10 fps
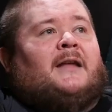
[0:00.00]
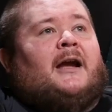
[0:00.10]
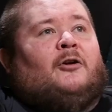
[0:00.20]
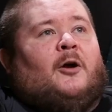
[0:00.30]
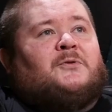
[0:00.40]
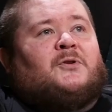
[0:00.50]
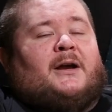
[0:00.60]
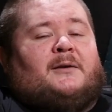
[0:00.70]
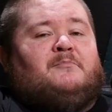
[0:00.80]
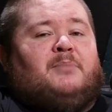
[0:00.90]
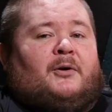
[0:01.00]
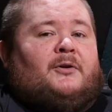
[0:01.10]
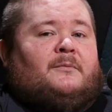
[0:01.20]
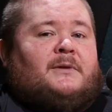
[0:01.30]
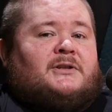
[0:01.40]
her up so I can burn
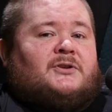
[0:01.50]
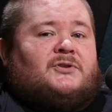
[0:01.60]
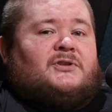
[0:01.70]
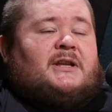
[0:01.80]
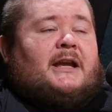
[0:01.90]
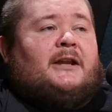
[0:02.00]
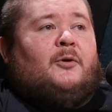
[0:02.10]
her, make sure she's dead.